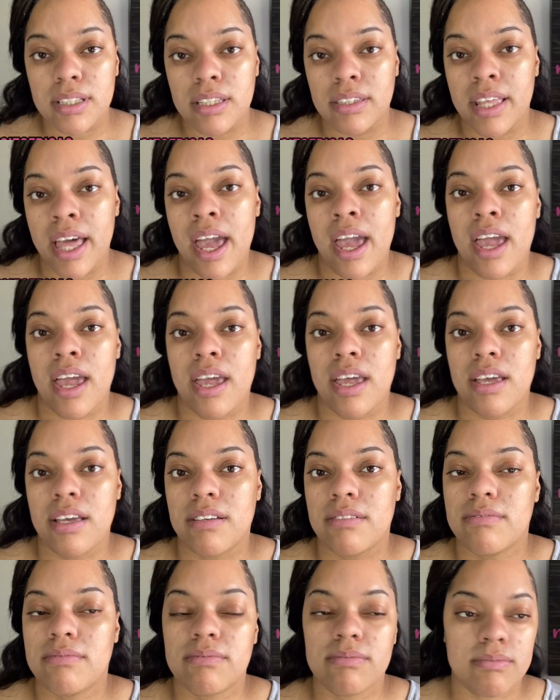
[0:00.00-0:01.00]
They
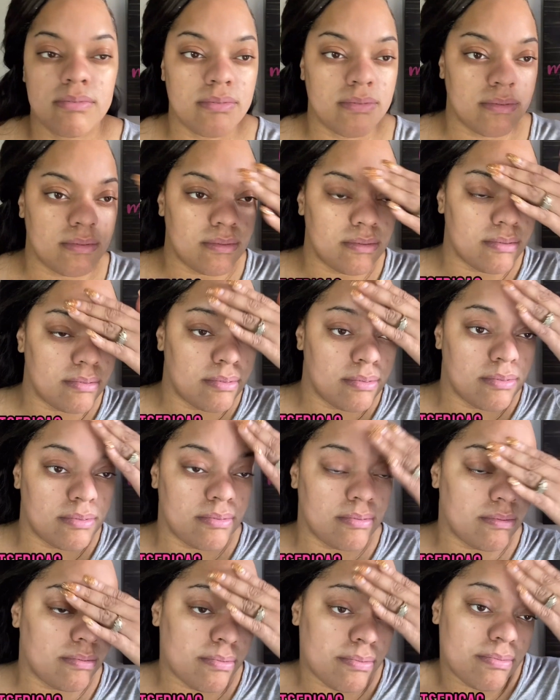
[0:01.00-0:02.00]

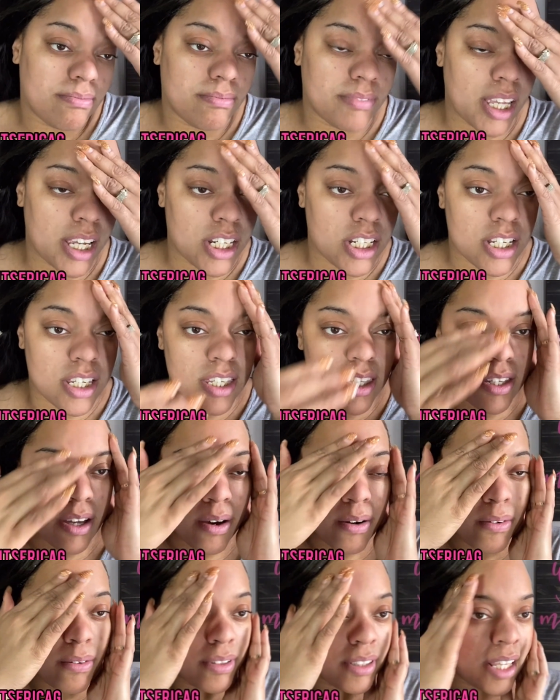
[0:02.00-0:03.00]
just
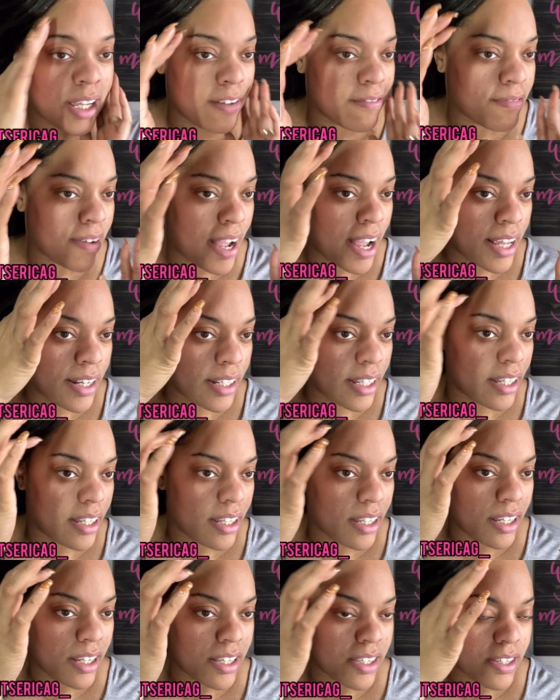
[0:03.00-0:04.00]
don't, and they find it
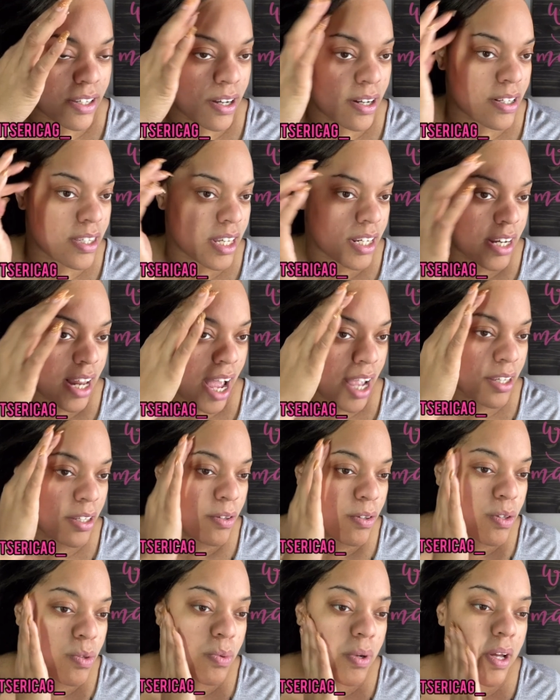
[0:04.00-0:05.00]
easier to not
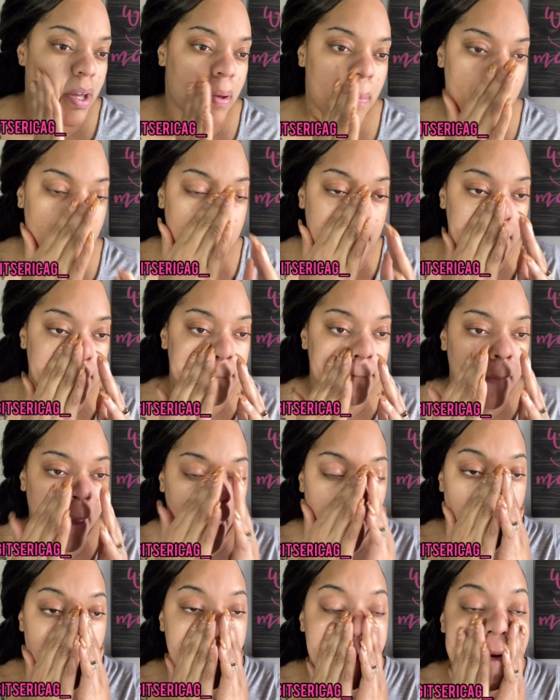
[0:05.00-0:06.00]
use one.
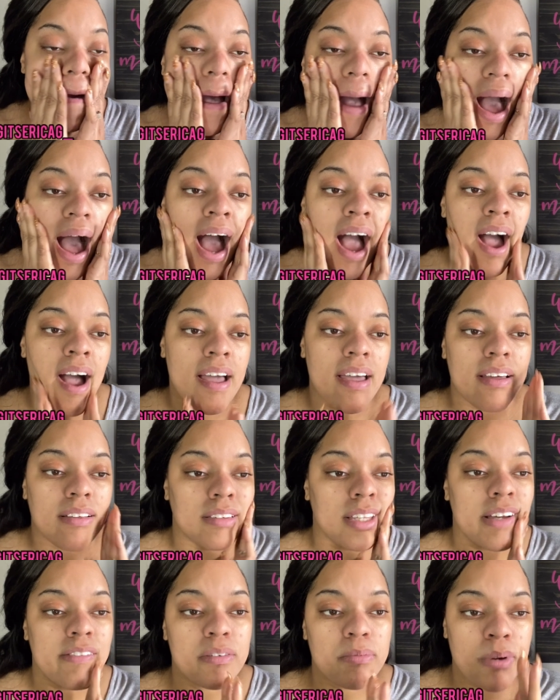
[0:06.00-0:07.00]
I
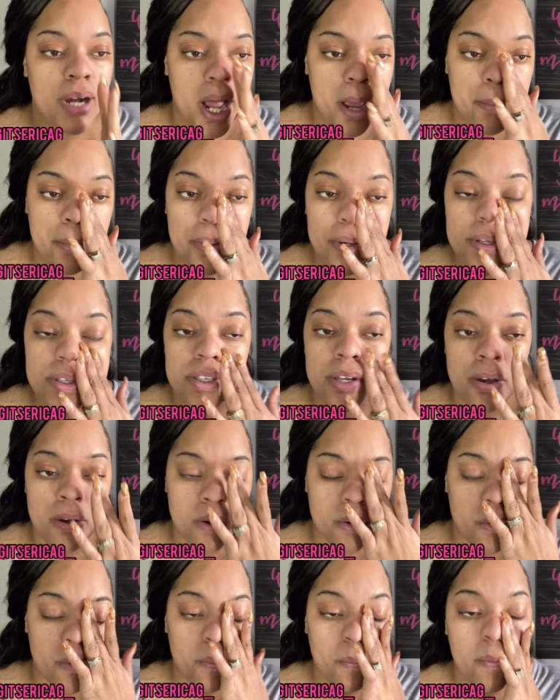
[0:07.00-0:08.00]
love a primer,
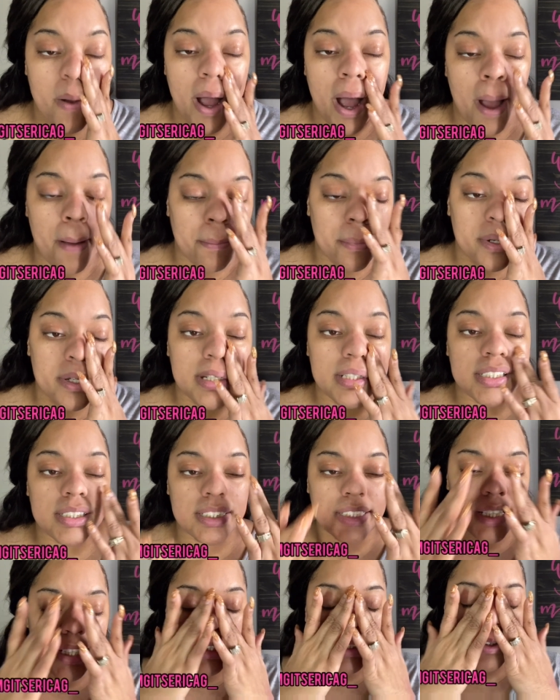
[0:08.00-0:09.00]
so I'm gonna
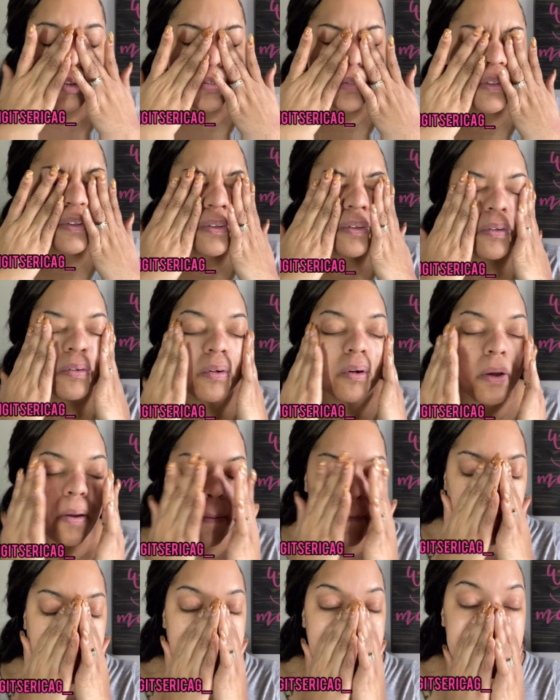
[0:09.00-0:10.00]
stick to
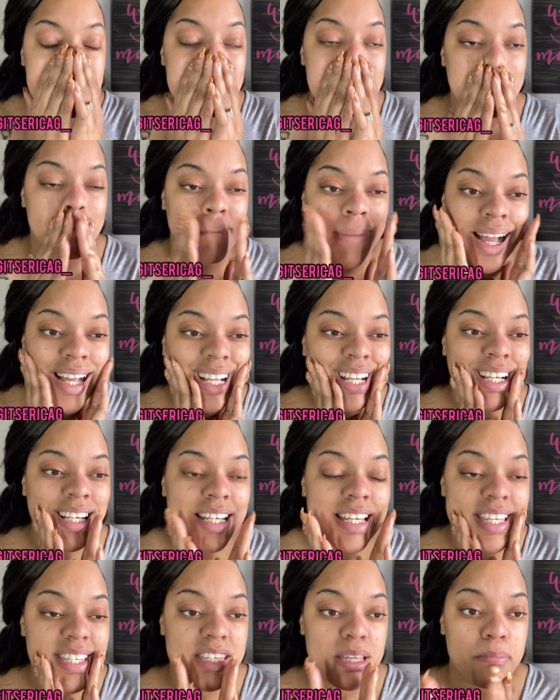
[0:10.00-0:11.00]
my
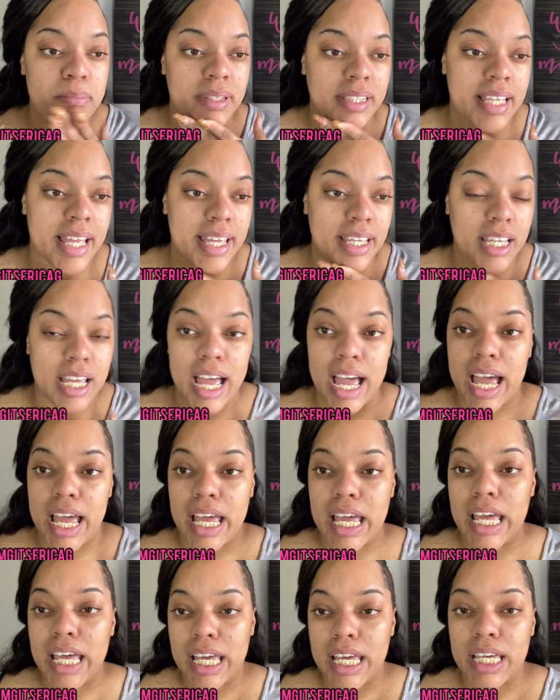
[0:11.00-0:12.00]
guns and be like,
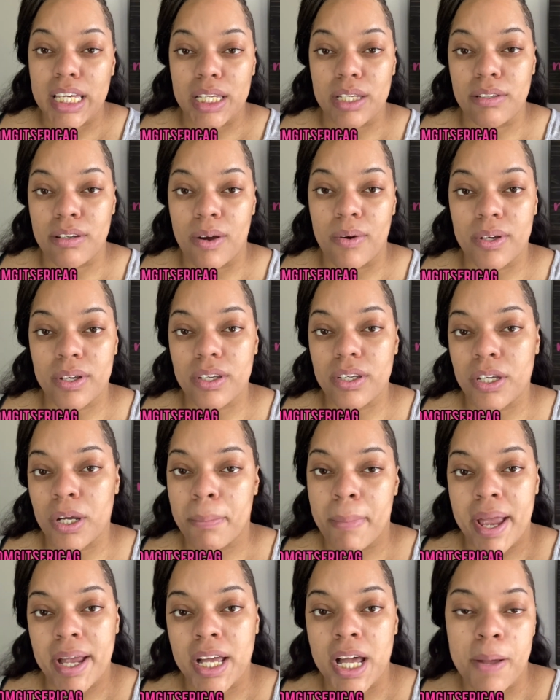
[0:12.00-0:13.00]
you know, your
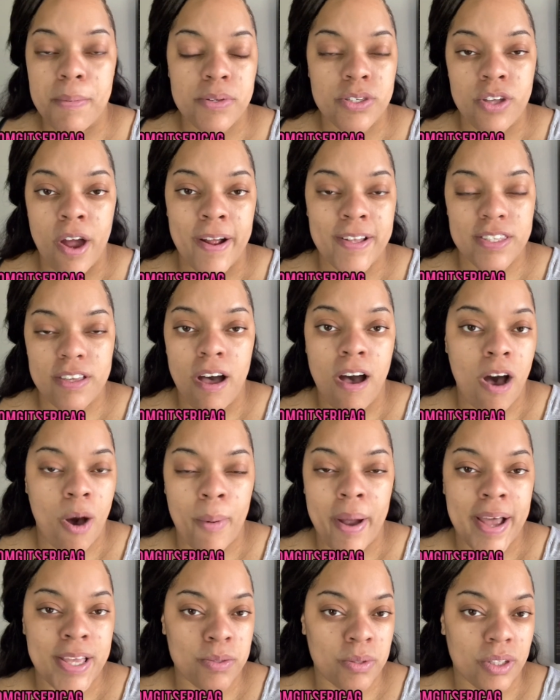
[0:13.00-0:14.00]
makeup starts
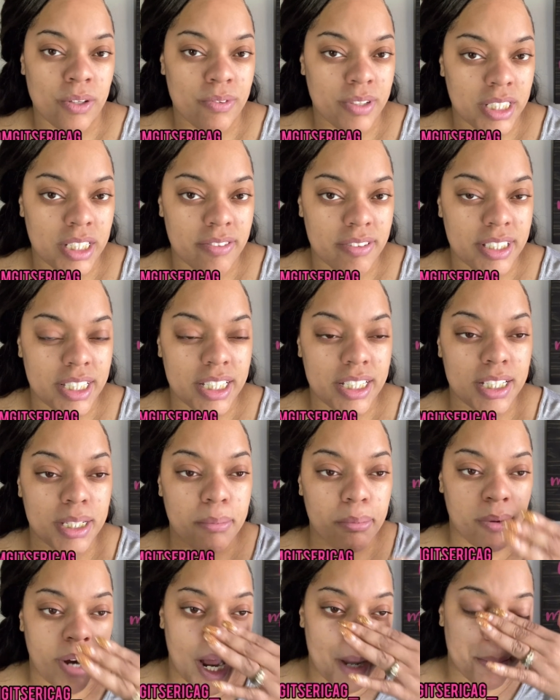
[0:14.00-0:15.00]
always with a really good
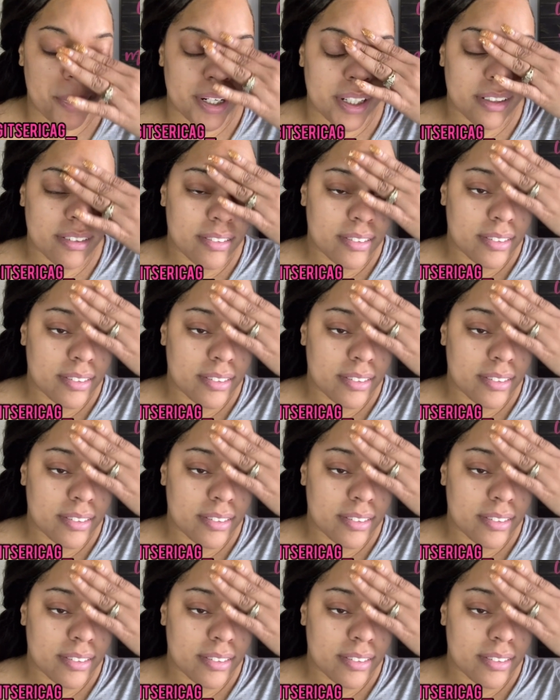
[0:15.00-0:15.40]
primer.